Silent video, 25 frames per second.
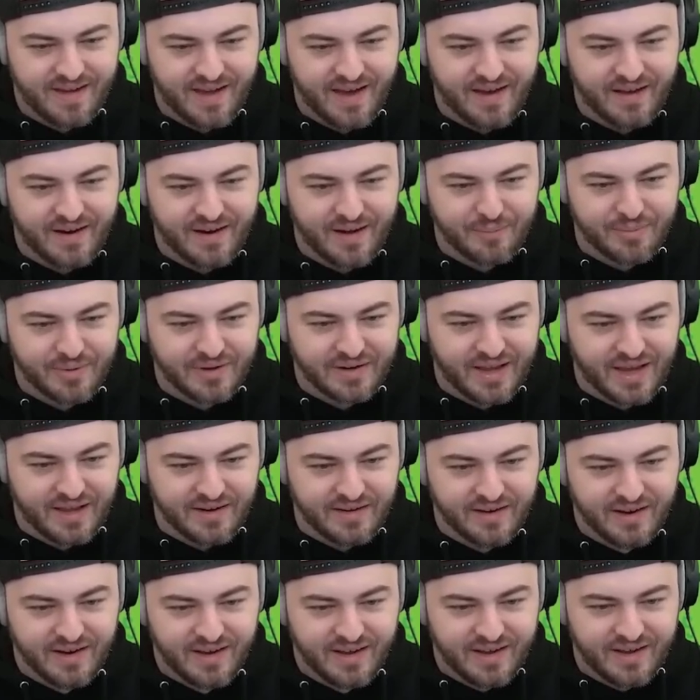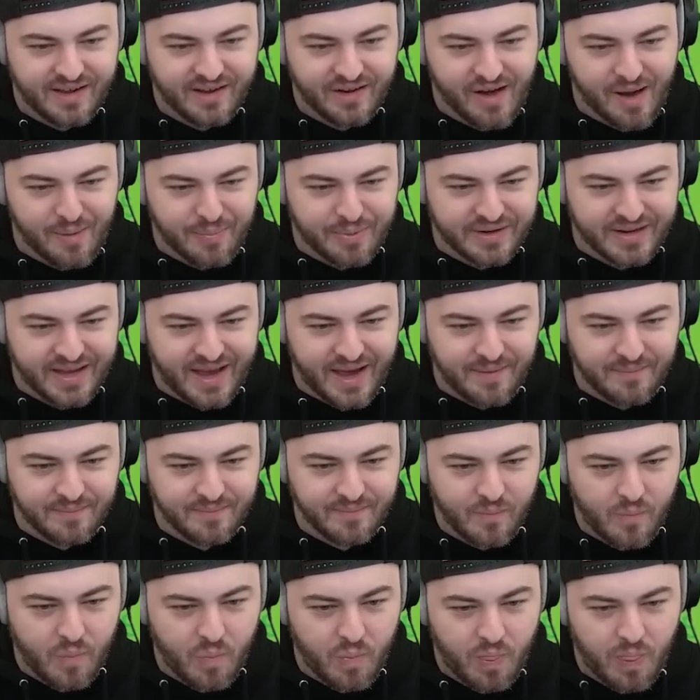Yeah, it'll happen again. It'll happen
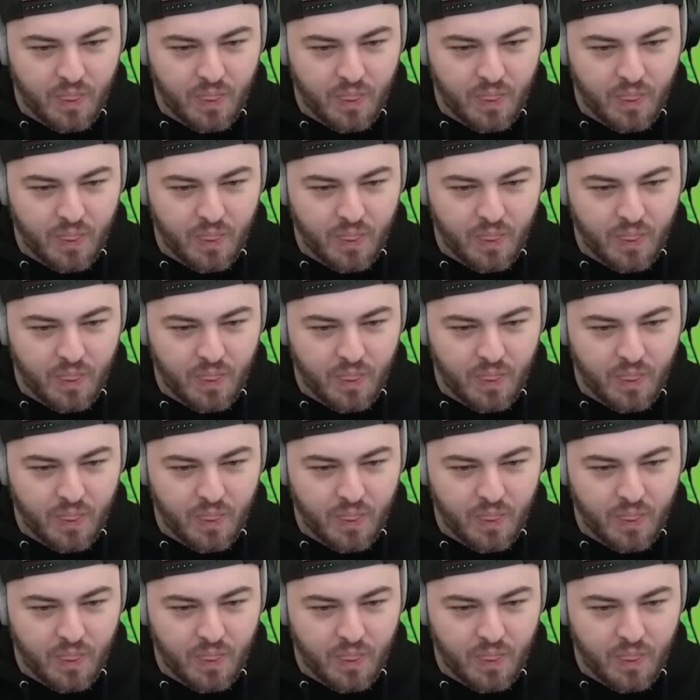again.